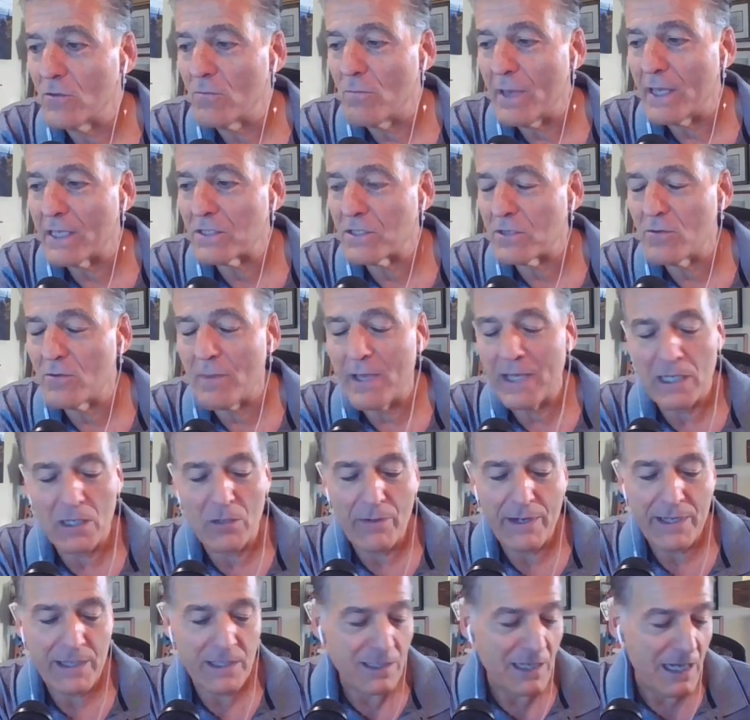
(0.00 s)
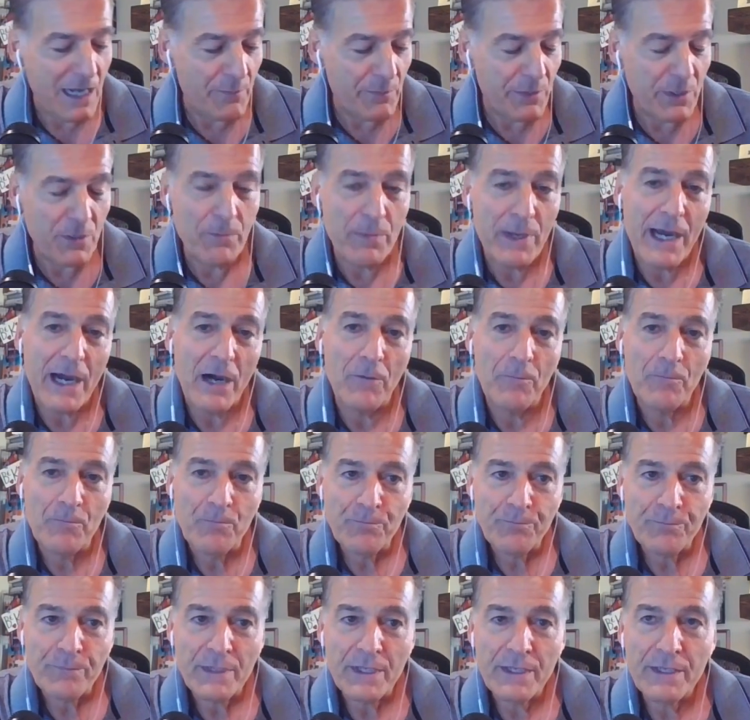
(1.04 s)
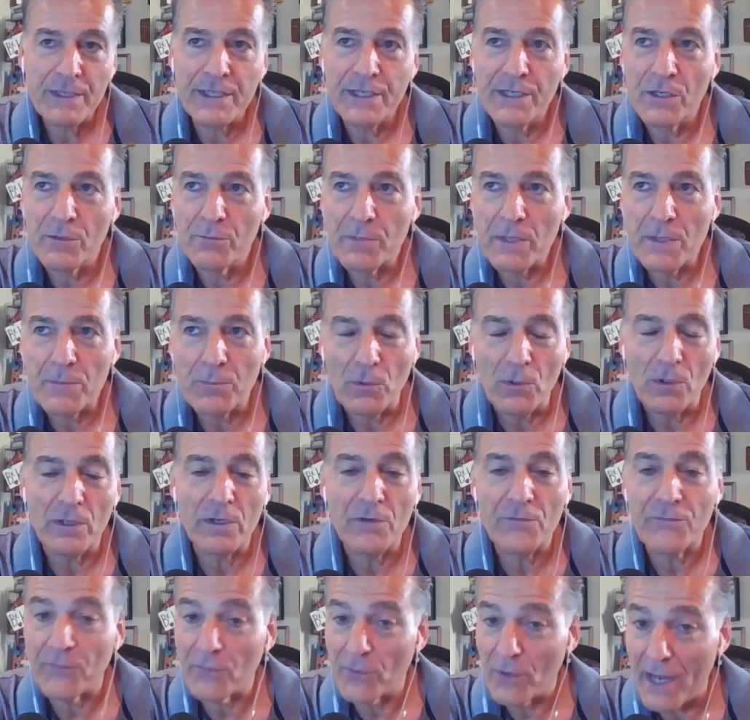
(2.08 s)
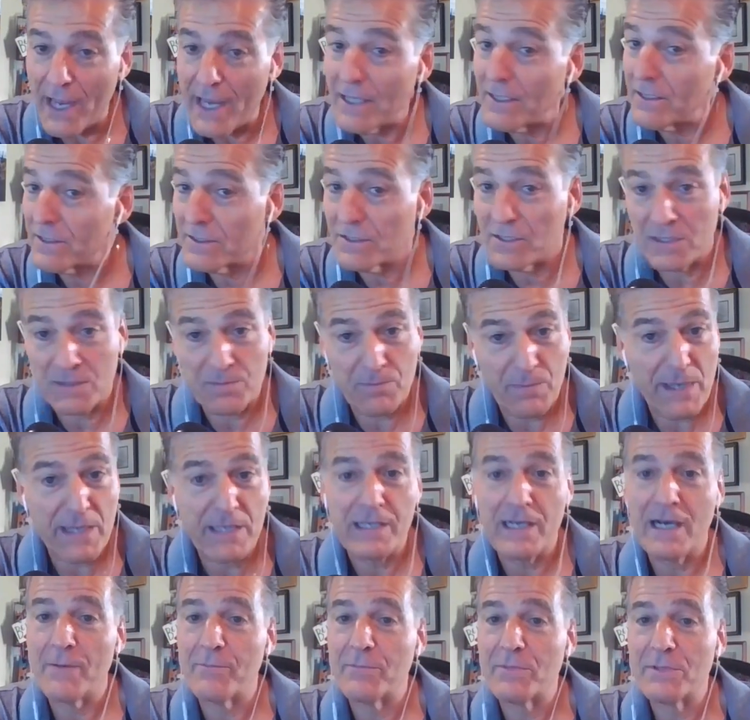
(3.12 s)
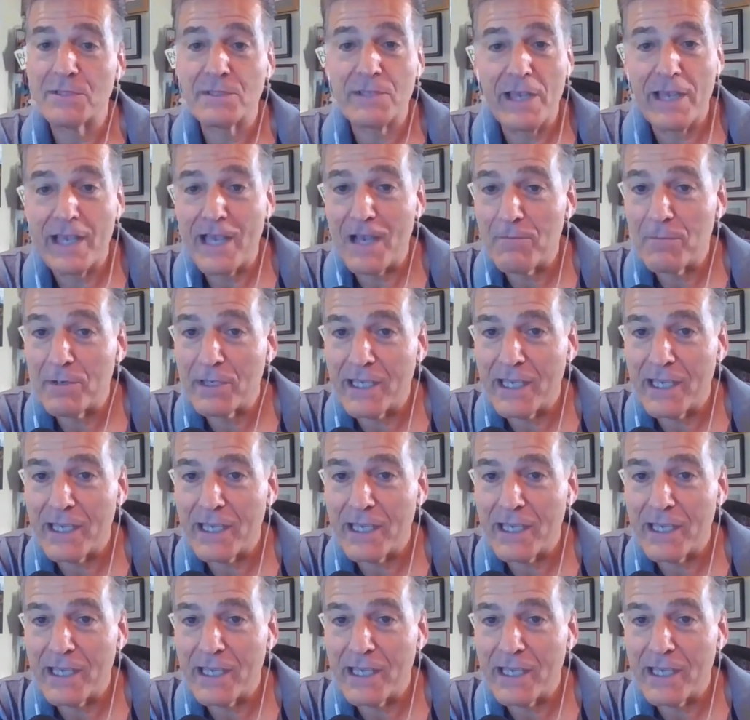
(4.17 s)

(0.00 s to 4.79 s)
you made a great comment about, people are afraid to speak up and say, I'm a